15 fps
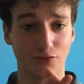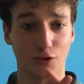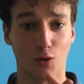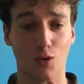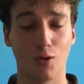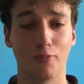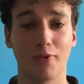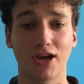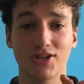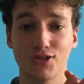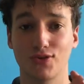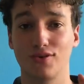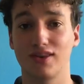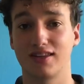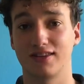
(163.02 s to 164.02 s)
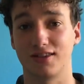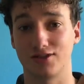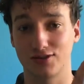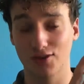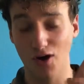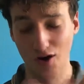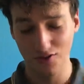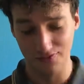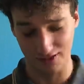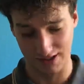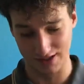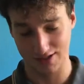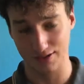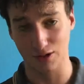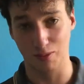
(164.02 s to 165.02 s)
all, make sure that the
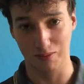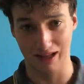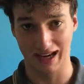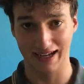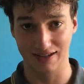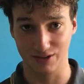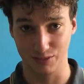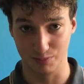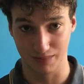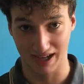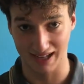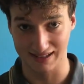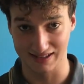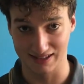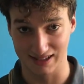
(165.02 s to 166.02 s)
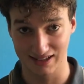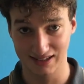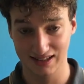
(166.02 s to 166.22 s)
surface you're planning to paint on